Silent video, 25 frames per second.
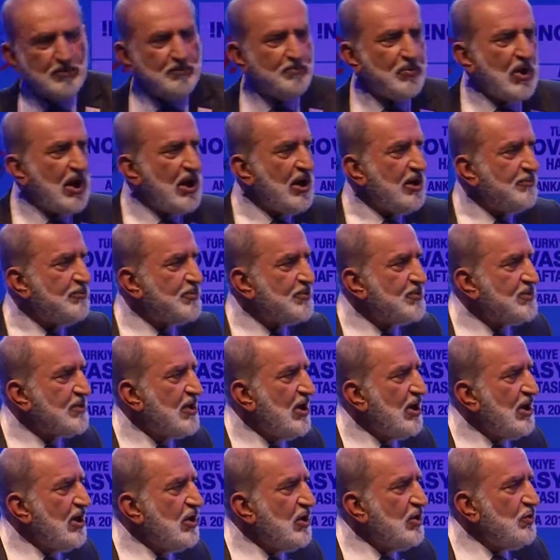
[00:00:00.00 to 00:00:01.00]
the pipes.
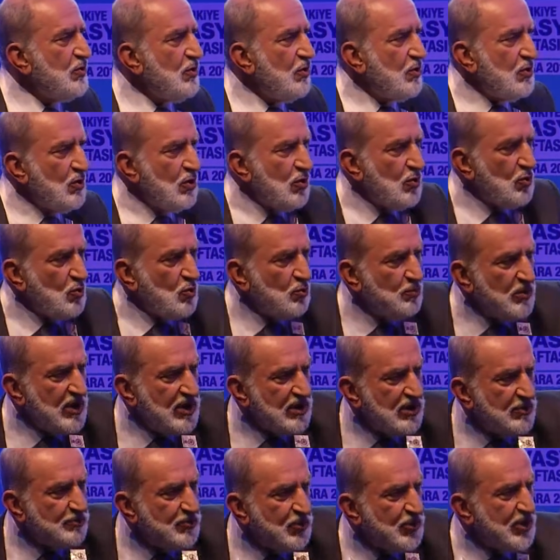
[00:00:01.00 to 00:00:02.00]
You don't know who
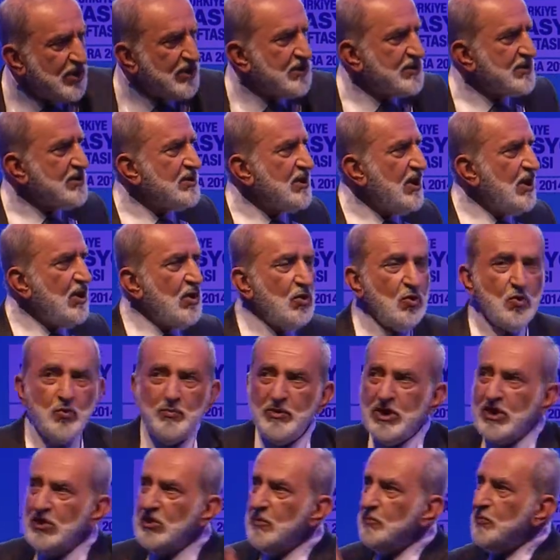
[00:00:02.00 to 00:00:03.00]
made the bricks, who
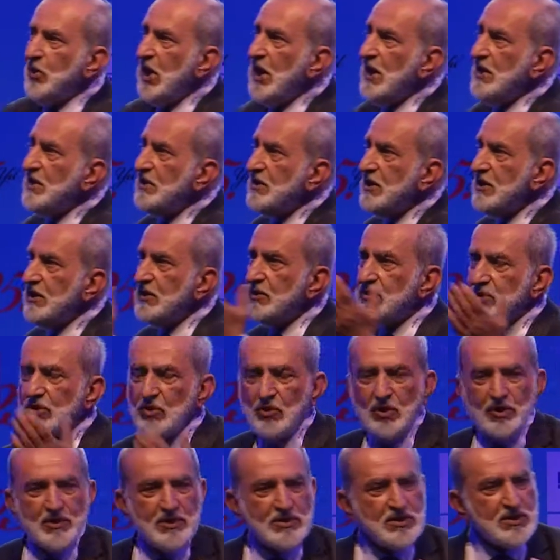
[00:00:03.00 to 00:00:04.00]
made the painting, and
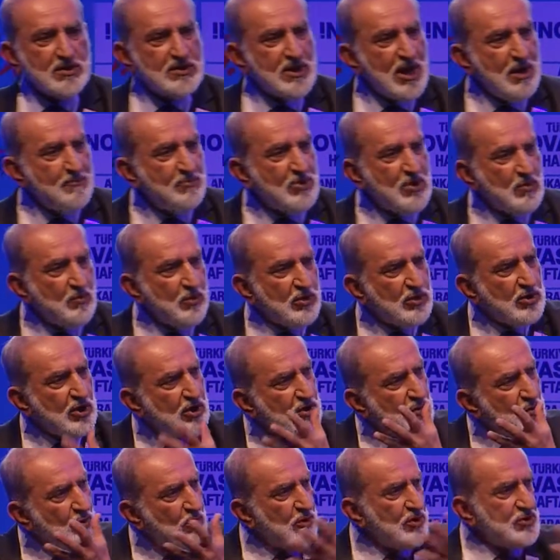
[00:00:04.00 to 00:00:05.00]
so on. It's the same thing with
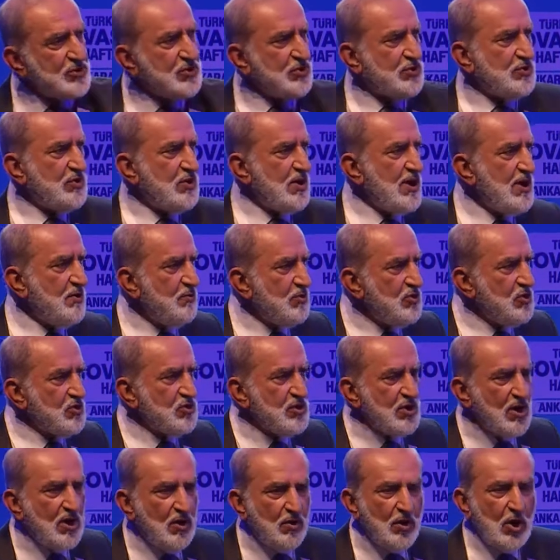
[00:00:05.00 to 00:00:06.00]
technology today, which is
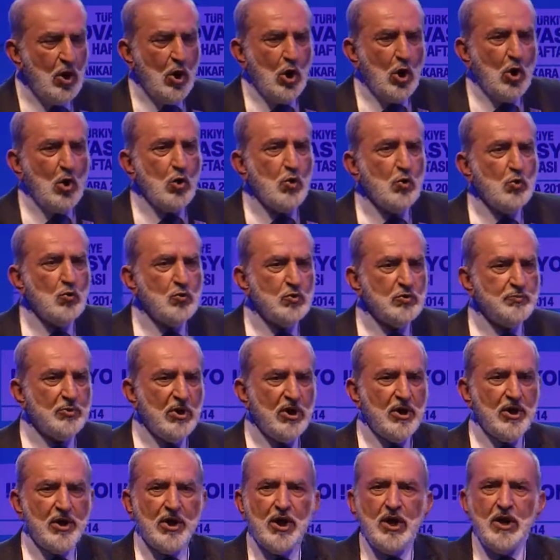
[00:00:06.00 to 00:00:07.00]
now owned
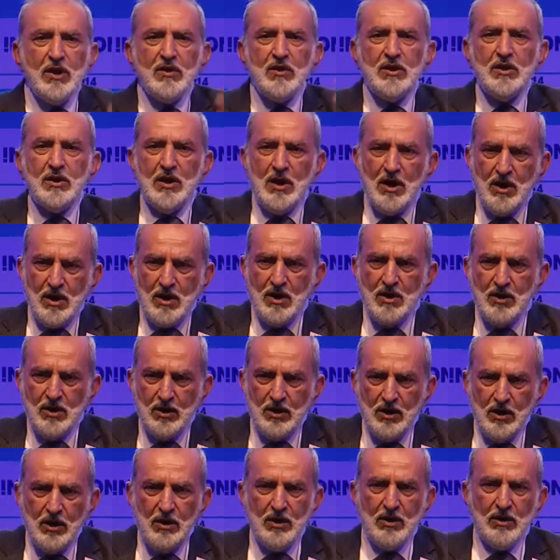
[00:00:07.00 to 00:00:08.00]
by the
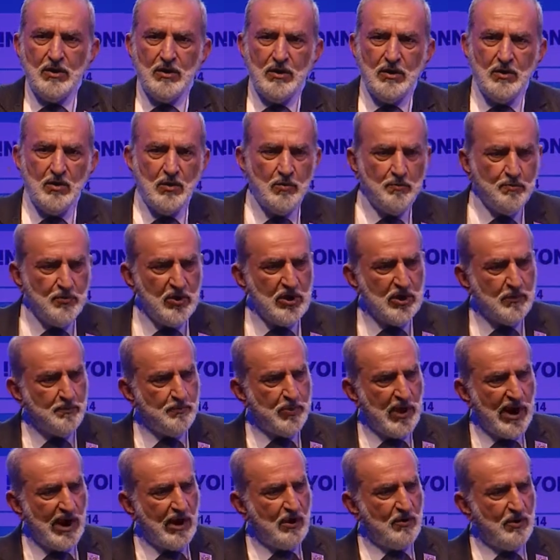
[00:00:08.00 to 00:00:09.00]
high, big
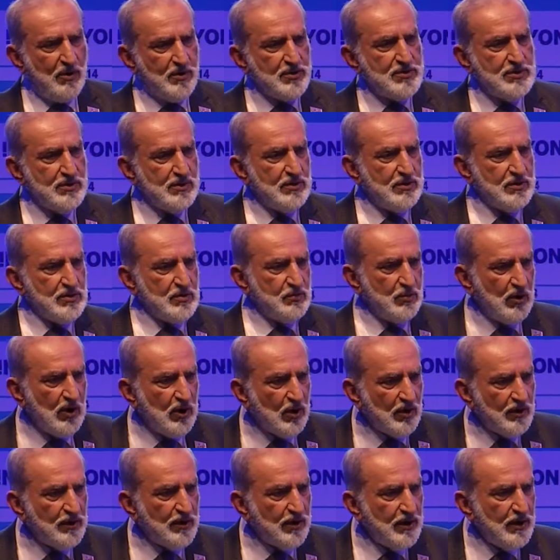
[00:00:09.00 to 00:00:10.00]
powers in this
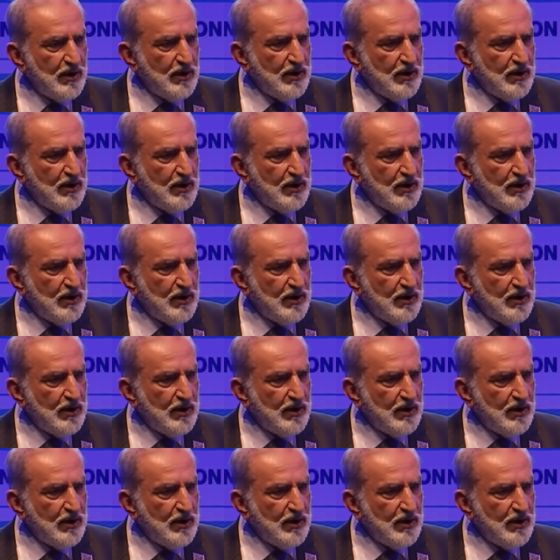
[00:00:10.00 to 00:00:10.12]
world,